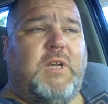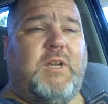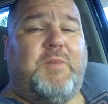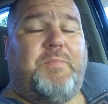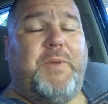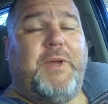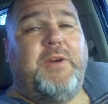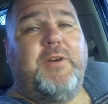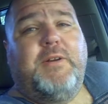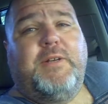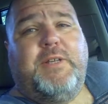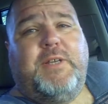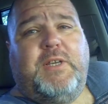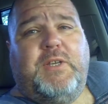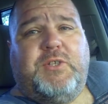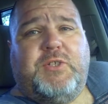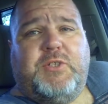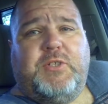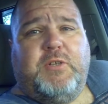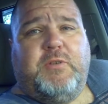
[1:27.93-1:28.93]
Apparently,
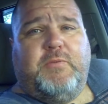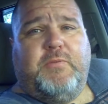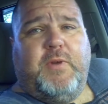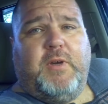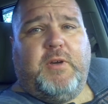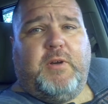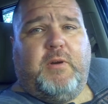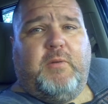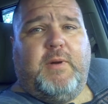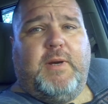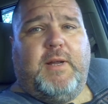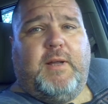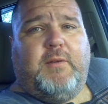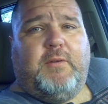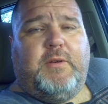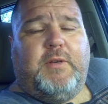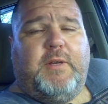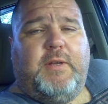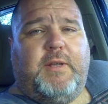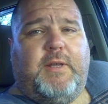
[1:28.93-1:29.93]
he's still fucking
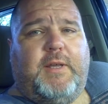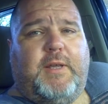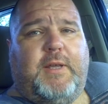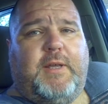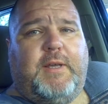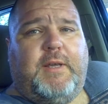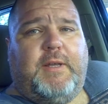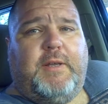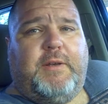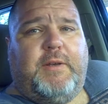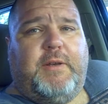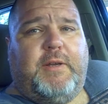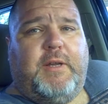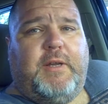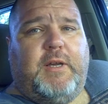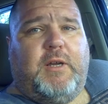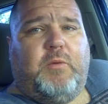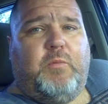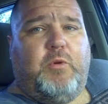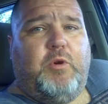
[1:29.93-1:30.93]
around, and
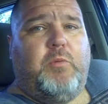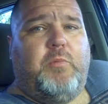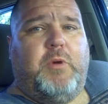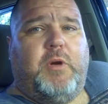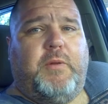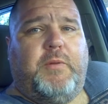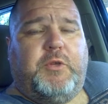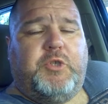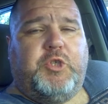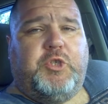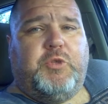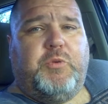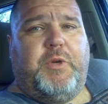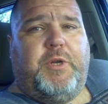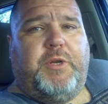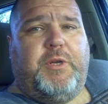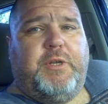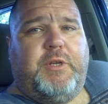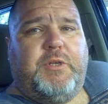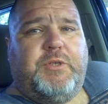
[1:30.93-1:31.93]
rumor on the
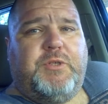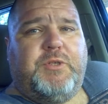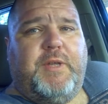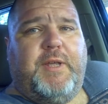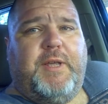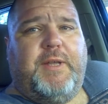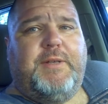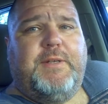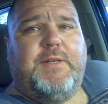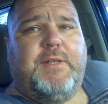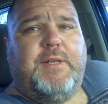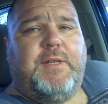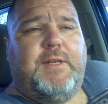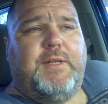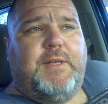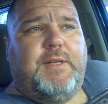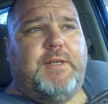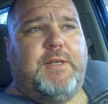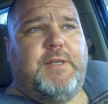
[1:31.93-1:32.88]
street is that he